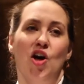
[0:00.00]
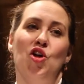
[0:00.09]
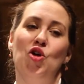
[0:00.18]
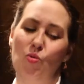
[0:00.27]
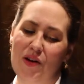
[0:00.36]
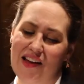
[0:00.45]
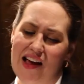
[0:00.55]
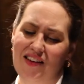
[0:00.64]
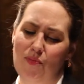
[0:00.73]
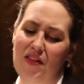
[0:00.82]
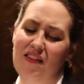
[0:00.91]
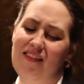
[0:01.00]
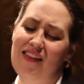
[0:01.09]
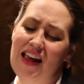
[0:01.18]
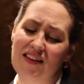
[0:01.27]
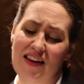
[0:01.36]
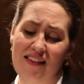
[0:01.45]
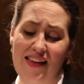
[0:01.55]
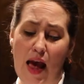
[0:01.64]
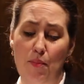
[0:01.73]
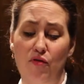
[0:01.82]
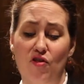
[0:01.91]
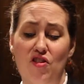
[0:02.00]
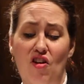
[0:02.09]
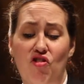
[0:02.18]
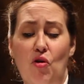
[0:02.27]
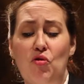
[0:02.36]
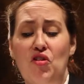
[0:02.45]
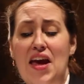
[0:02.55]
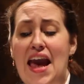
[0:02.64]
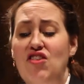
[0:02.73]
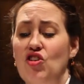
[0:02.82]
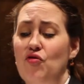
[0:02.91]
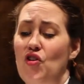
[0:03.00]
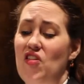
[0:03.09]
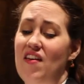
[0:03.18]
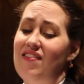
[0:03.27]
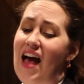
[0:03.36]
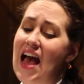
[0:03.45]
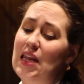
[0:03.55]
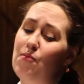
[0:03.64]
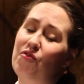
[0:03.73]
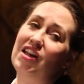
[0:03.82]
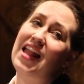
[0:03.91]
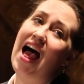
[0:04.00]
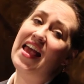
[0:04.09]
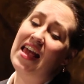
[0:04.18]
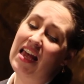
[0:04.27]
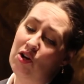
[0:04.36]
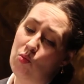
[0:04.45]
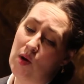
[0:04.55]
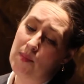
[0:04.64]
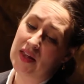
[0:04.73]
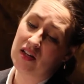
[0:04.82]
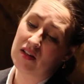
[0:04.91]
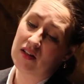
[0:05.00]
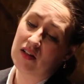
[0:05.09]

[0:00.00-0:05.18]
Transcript: You would like to be the sainted example for the Association for the Asylum for Lying in Women,